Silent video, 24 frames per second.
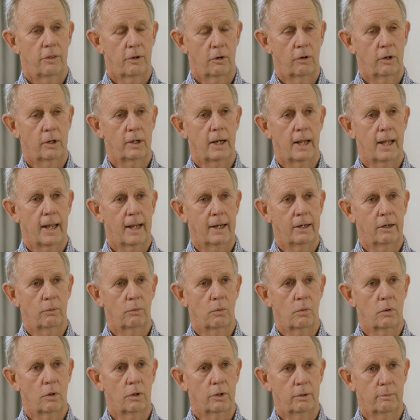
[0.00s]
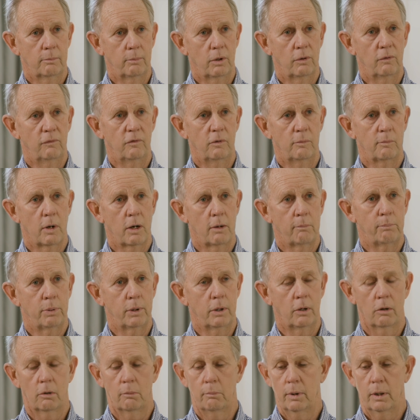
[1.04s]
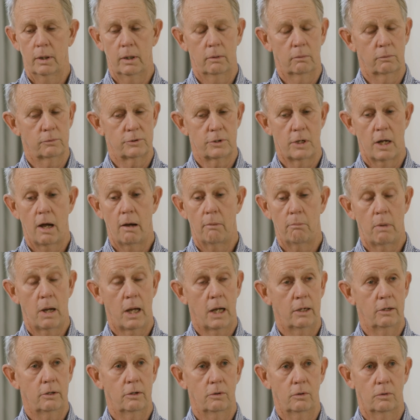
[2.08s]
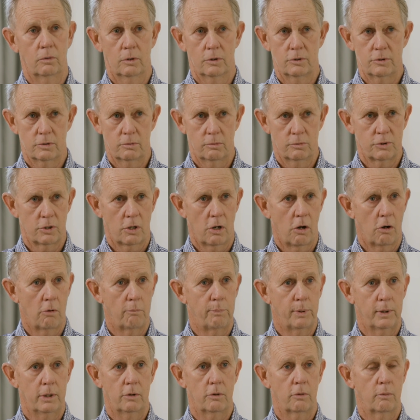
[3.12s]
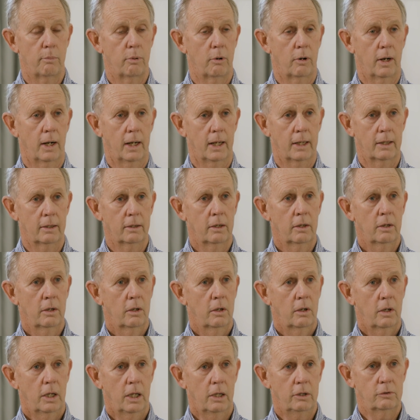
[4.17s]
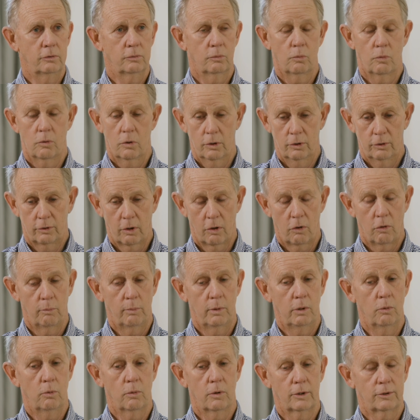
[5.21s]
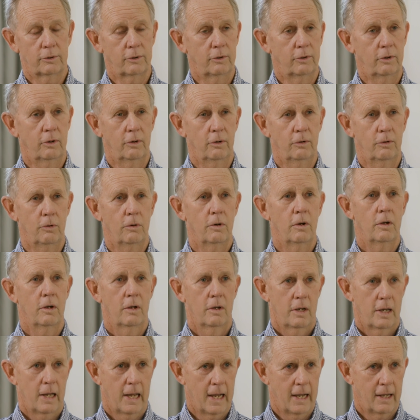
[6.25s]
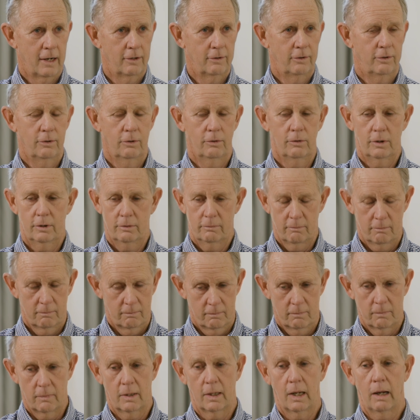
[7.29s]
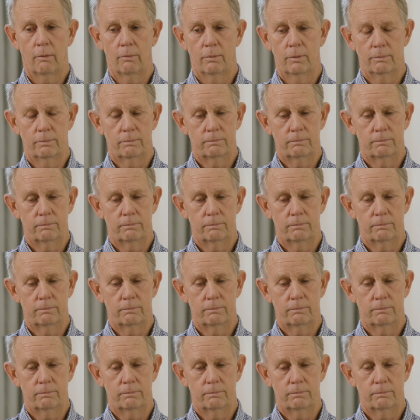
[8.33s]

39 to 1 to move him up here, but it was not my doings. It was all Peter Brant. He's the one told me what to do, how to do it. I